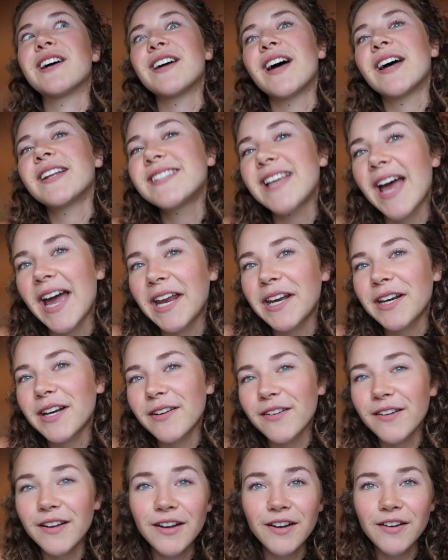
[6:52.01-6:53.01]
a
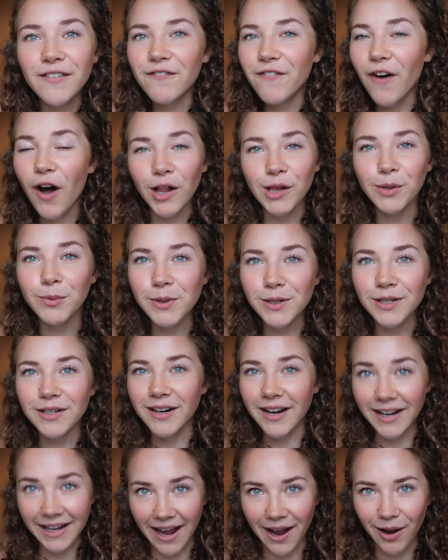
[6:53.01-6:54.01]
10
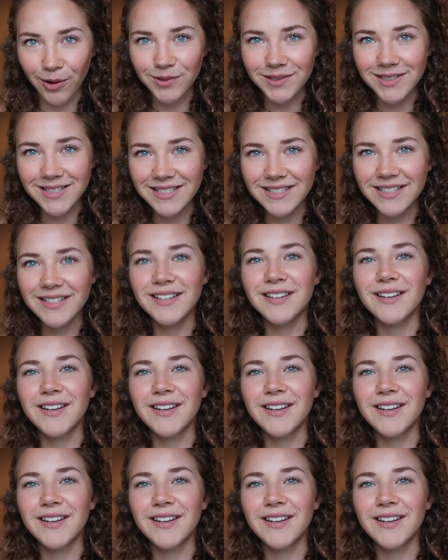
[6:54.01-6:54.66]
follower account.